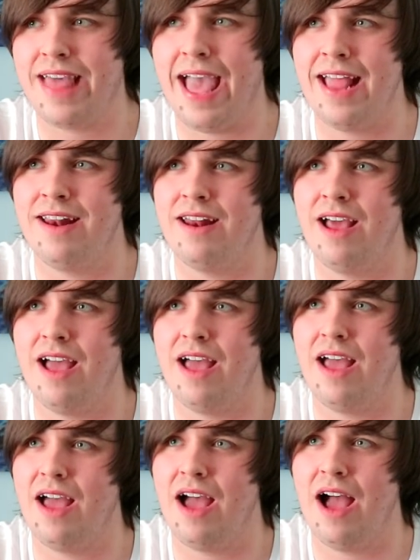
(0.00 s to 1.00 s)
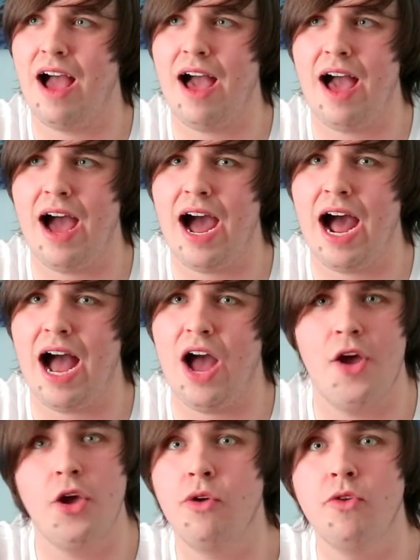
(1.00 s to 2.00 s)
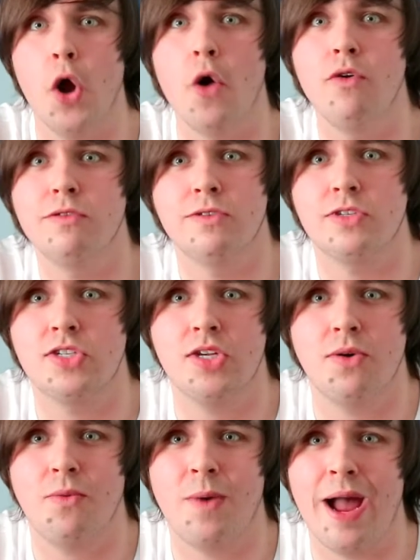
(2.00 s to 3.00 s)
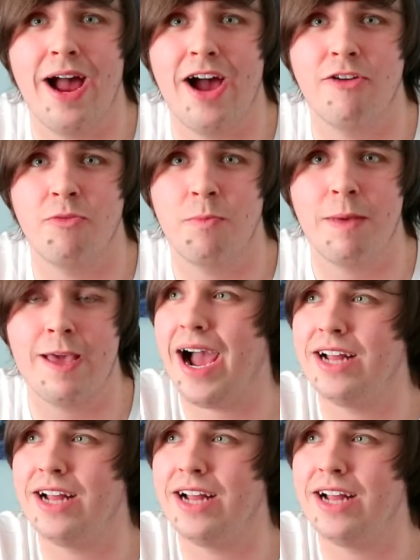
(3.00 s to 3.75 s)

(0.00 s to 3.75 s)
then who knows where I'd be.